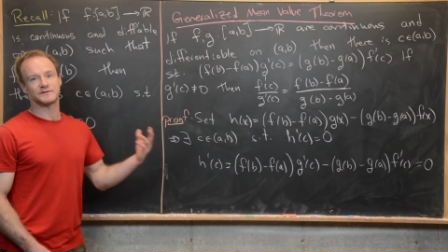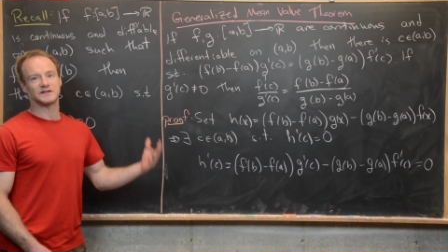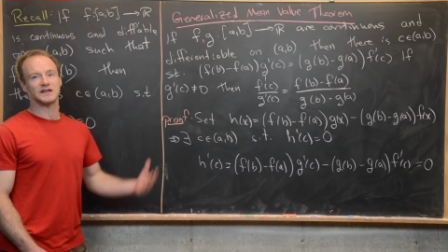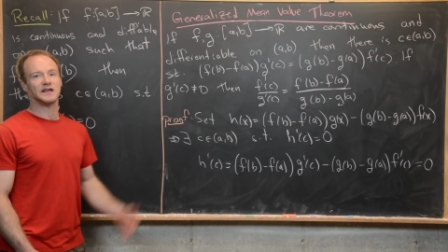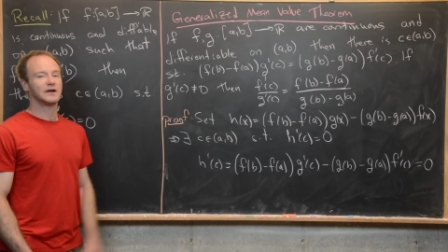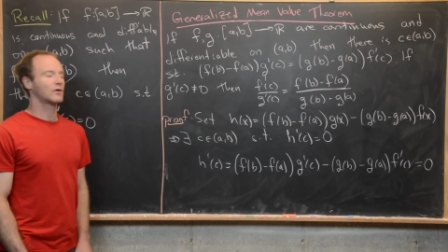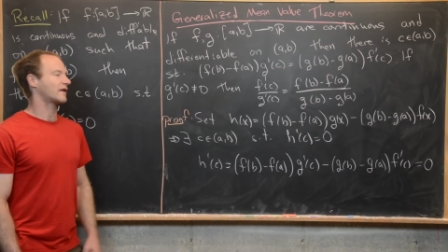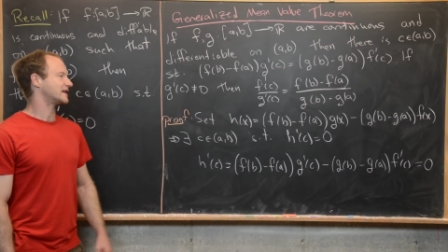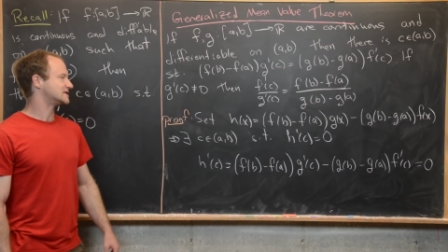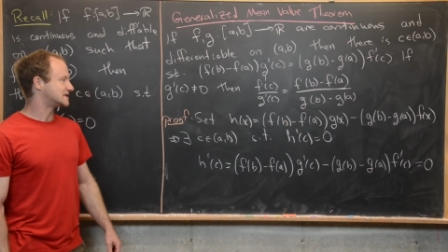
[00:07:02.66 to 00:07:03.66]
of c
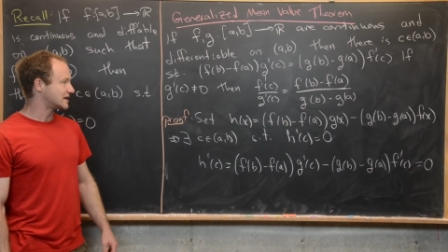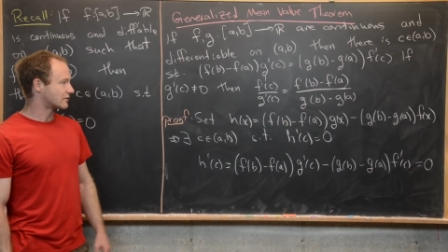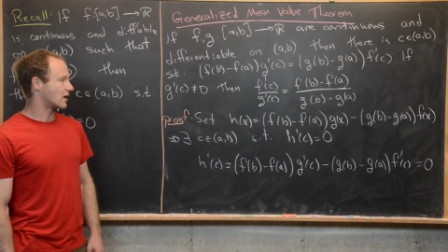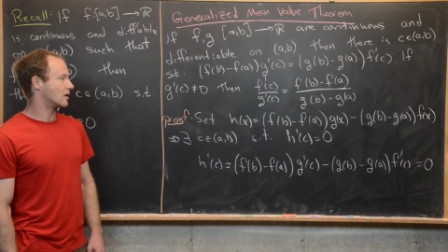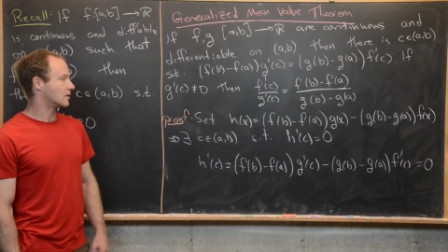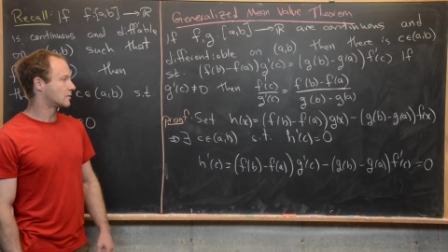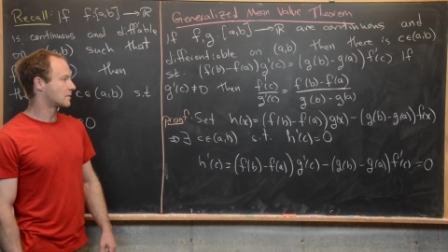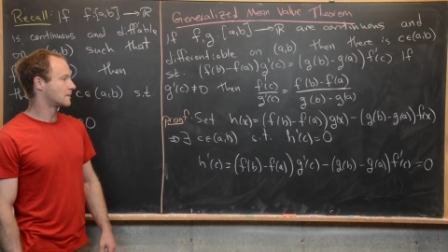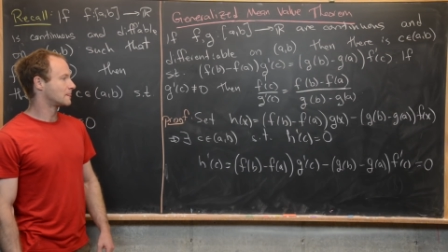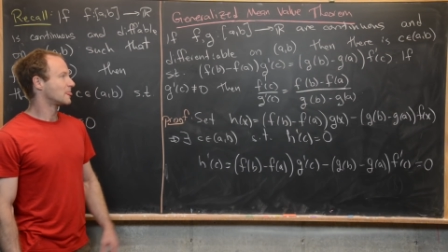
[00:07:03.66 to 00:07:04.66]
equaling zero,
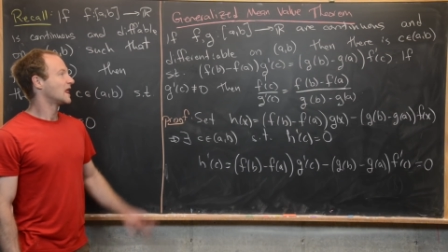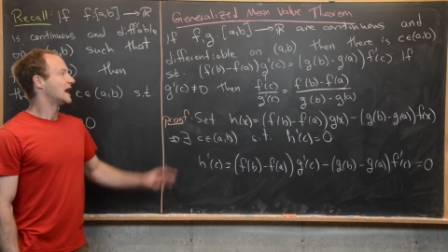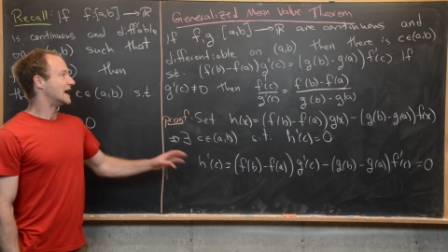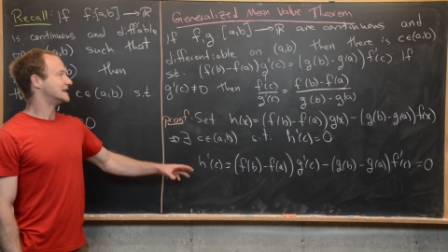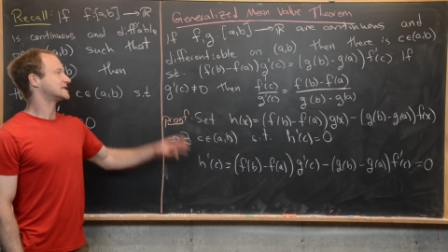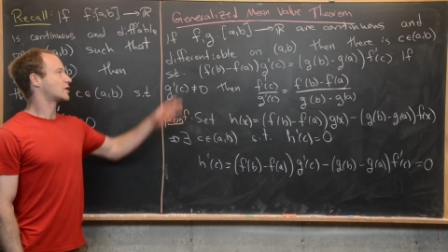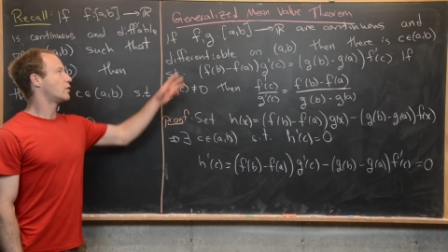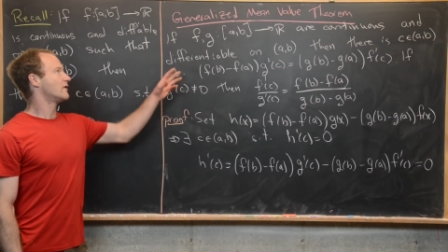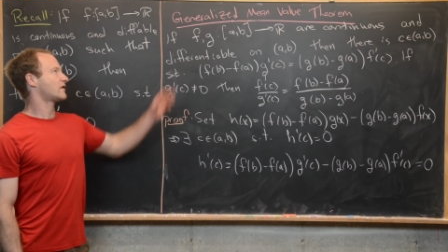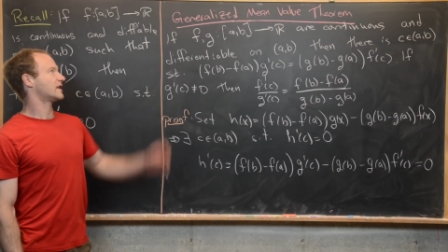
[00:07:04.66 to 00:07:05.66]
is
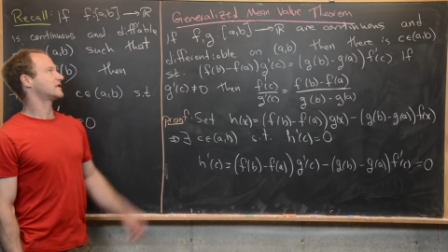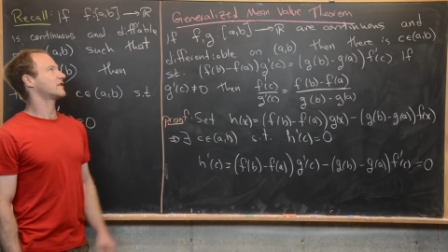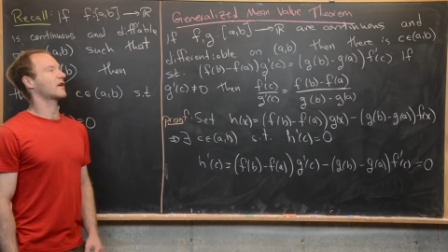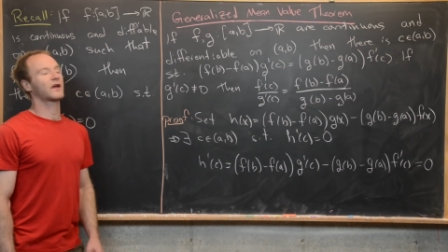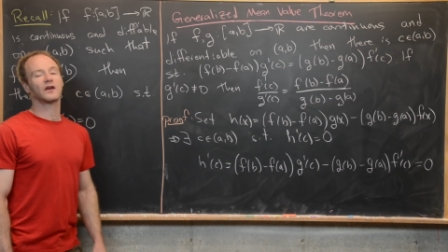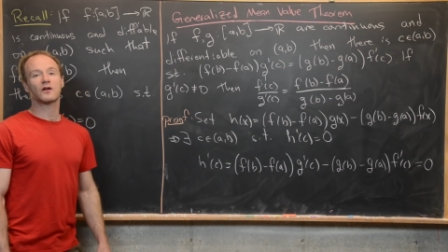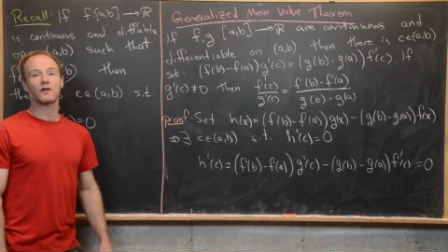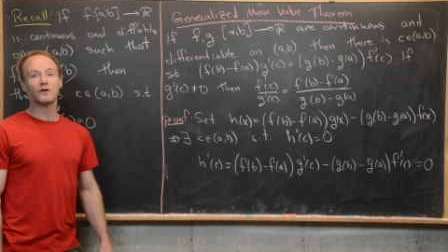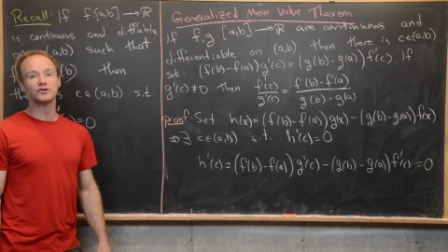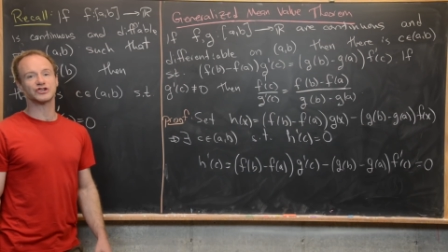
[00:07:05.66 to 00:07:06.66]
equivalent to the
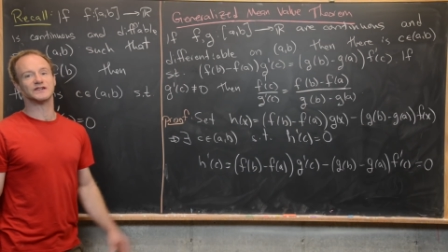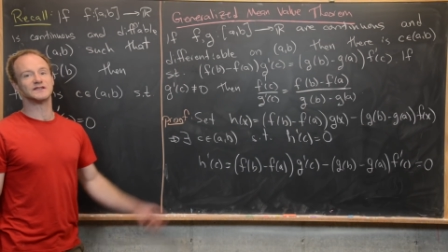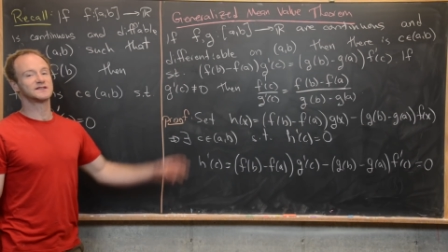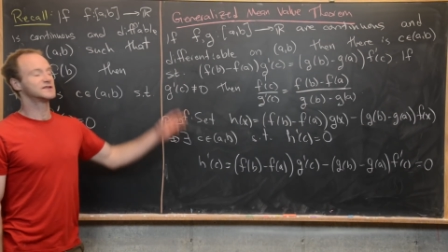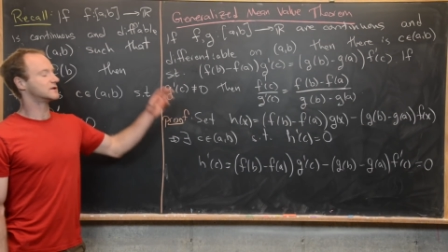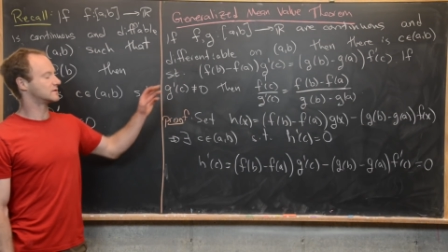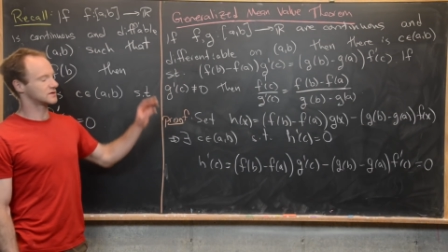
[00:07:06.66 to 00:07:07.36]
conclusions